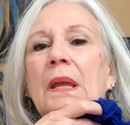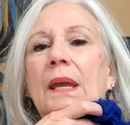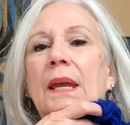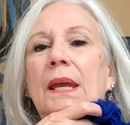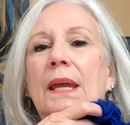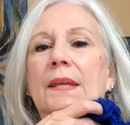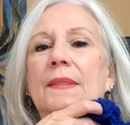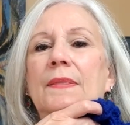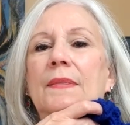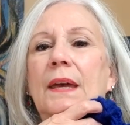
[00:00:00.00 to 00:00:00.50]

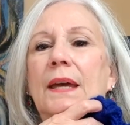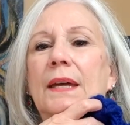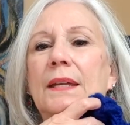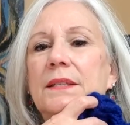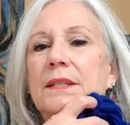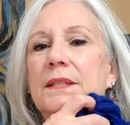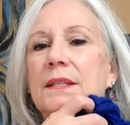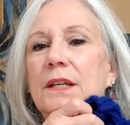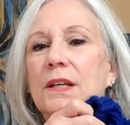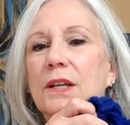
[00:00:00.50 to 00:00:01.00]
And that's
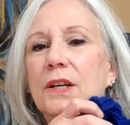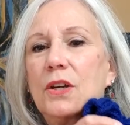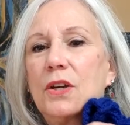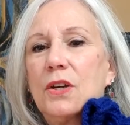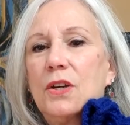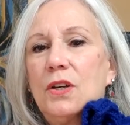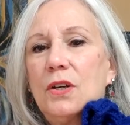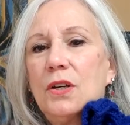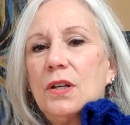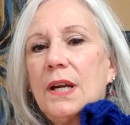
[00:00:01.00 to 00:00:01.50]
a
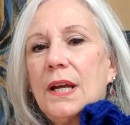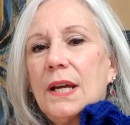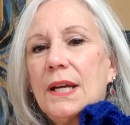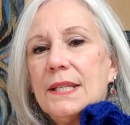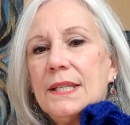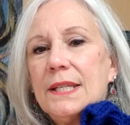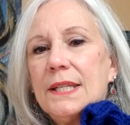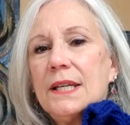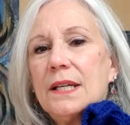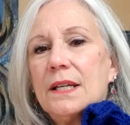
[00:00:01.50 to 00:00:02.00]
good
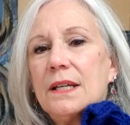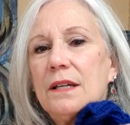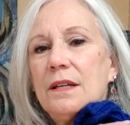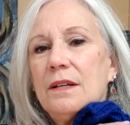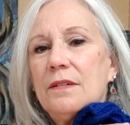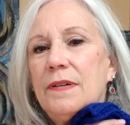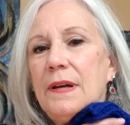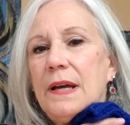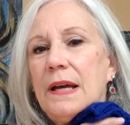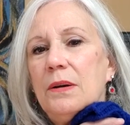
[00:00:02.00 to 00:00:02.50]
idea of
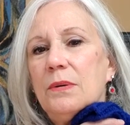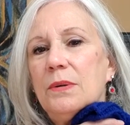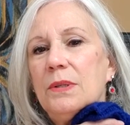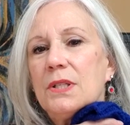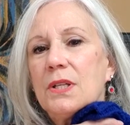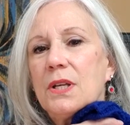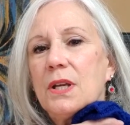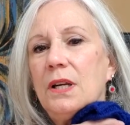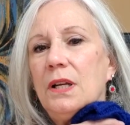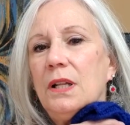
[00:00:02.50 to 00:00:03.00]
how it's
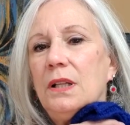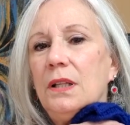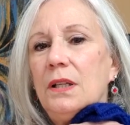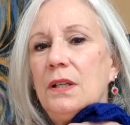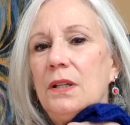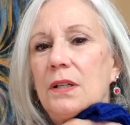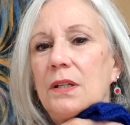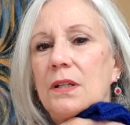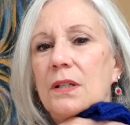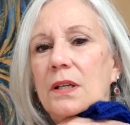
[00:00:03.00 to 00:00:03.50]
going to
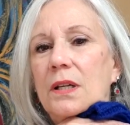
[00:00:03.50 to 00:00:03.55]
look